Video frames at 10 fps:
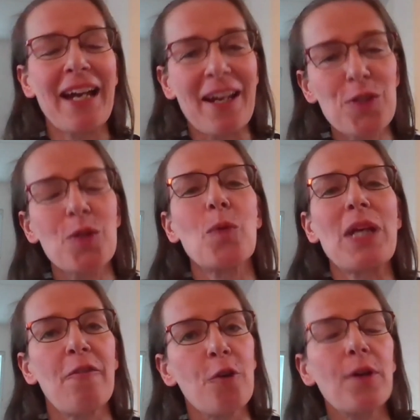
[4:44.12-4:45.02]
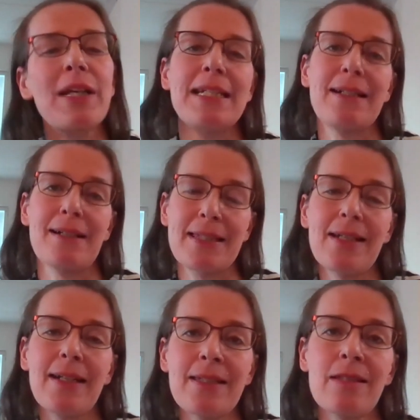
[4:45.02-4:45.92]
So we have 4 clinical
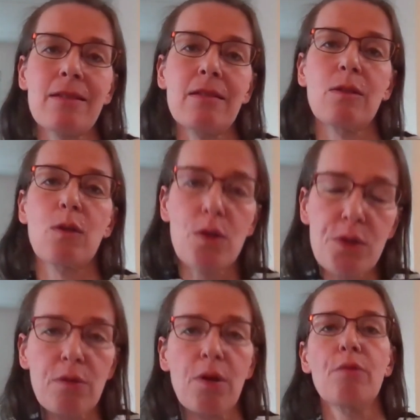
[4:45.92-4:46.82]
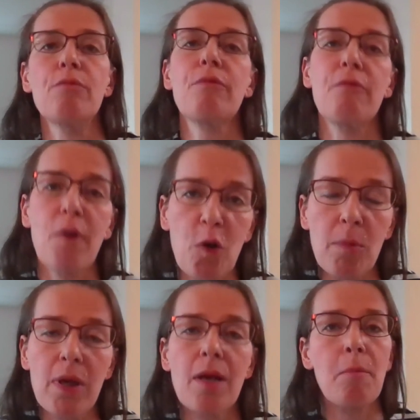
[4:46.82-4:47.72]
sites, Oslo,
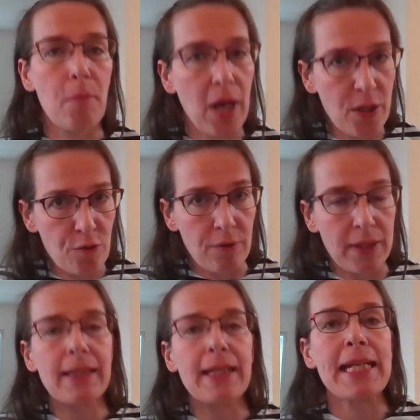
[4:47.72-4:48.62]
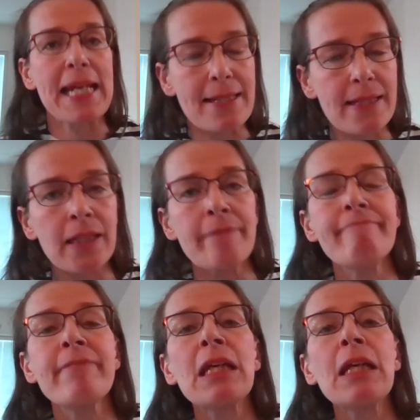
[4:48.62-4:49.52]
Rome, Madrid, and Helsinki.